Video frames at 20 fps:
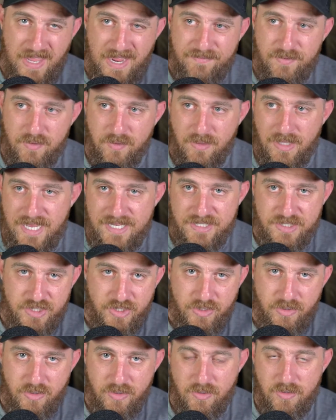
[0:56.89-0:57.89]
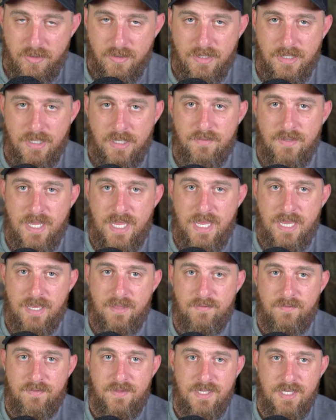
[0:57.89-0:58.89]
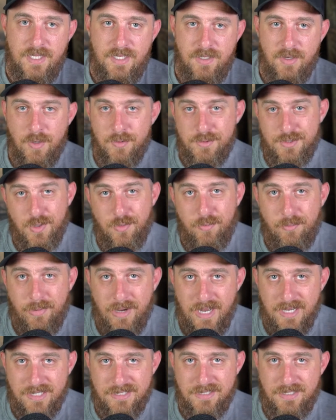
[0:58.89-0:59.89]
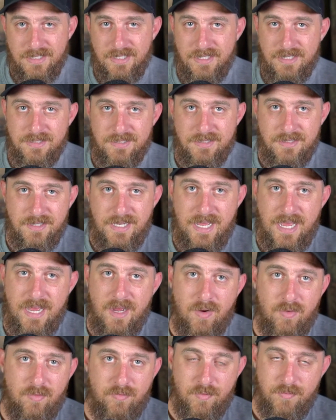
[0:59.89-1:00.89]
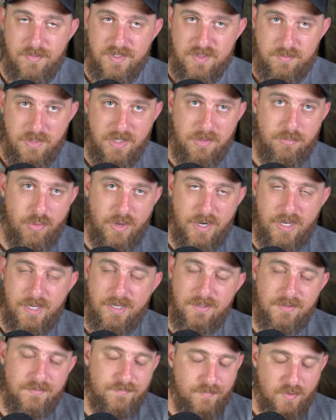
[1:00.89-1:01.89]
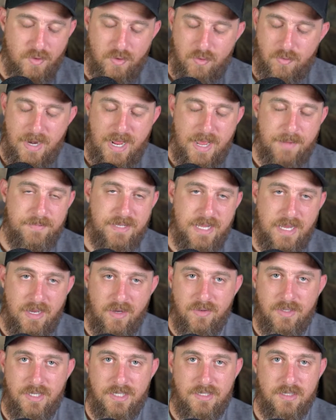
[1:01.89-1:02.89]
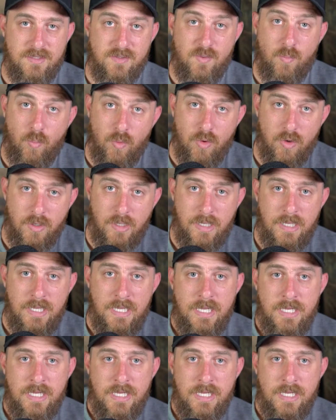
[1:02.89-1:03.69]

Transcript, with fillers: after last year, and the ozone box is now from this big brand crapped out and doesn't work,